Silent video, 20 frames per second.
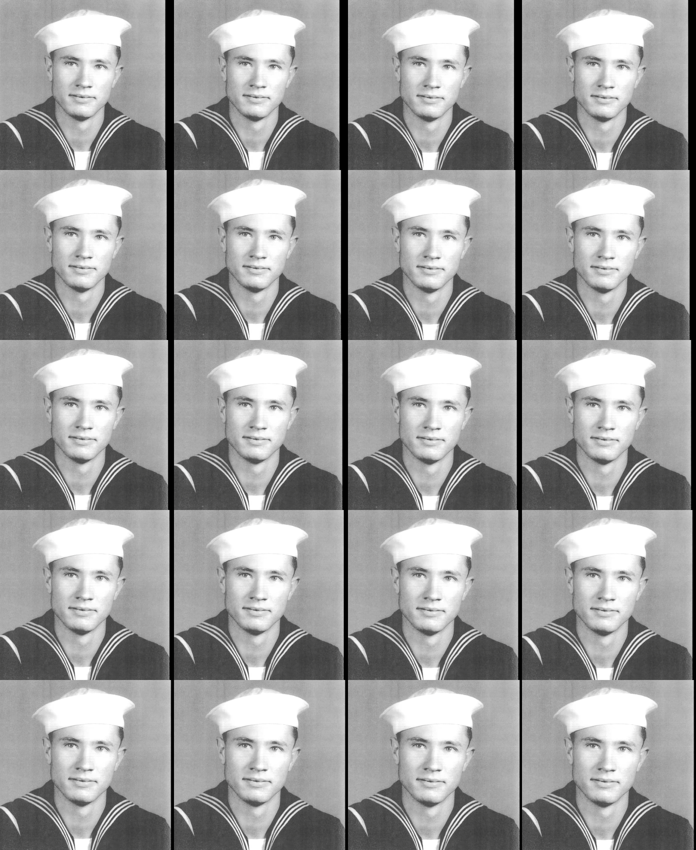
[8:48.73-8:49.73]

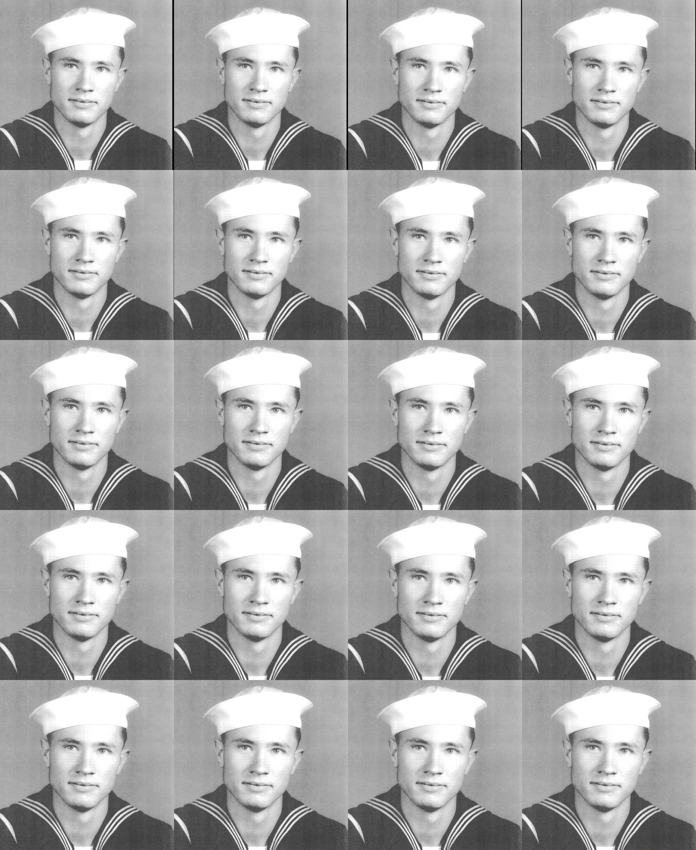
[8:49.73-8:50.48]
Nobody speaks.